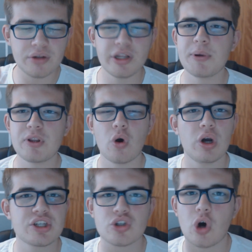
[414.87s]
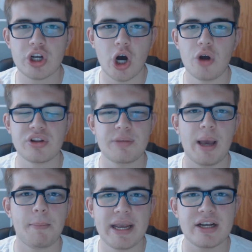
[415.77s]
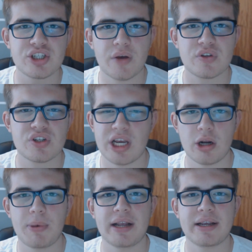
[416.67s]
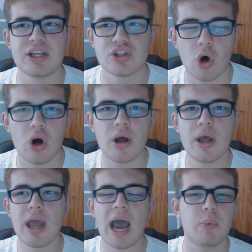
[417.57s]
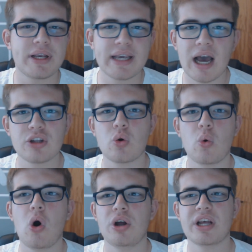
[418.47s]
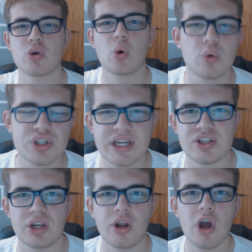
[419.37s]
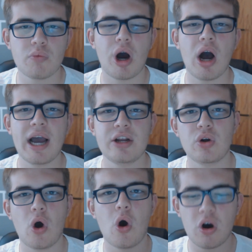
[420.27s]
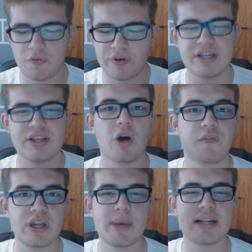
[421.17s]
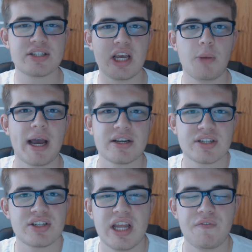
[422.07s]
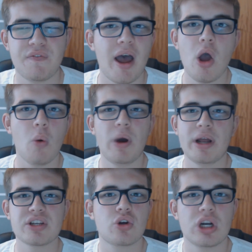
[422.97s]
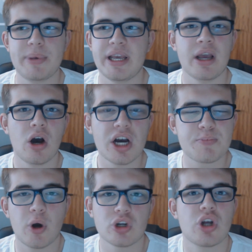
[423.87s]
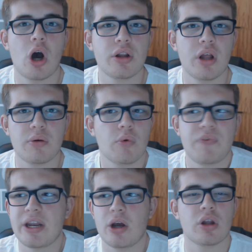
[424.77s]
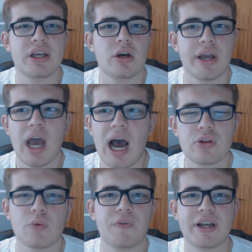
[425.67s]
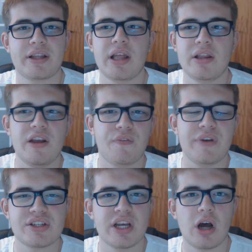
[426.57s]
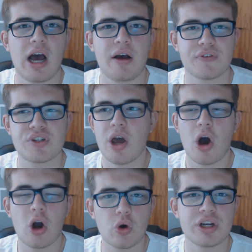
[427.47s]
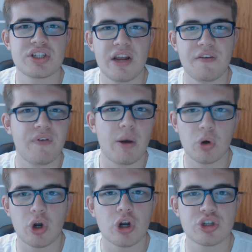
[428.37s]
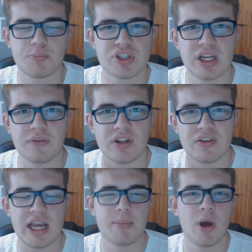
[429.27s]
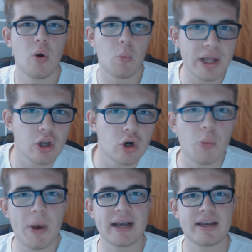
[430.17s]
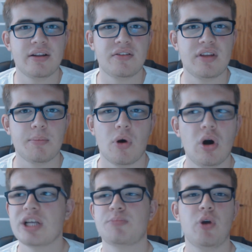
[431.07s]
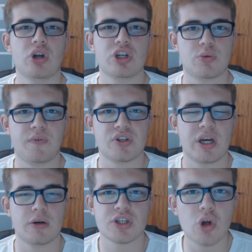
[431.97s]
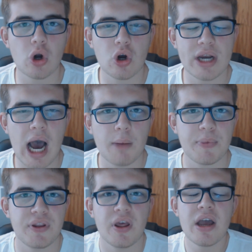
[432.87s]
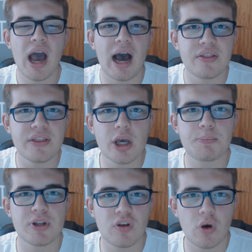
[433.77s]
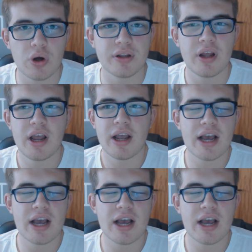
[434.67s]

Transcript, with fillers: Neil Bitton is not cut out to be a makeshift centre back. He's not. And we can't go on this whole season relying on all our three, three main centre backs to stay fit when it's going to be, let's be honest, un, uh, very unlikely. I don't think that the three centre halves are going to stay fit 100% of the time when they're all back in the team. Let's be honest with ourselves. It's not going to happen. And Neil Bitton